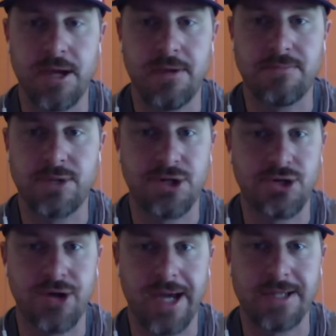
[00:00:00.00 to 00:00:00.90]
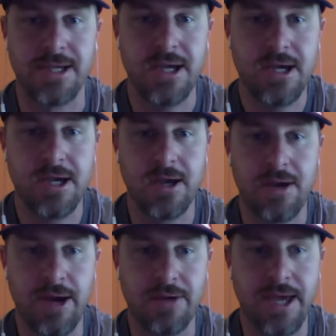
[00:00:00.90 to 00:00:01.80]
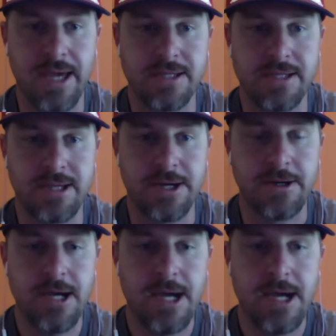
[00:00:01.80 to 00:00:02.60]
dirt tracks around Kansas here.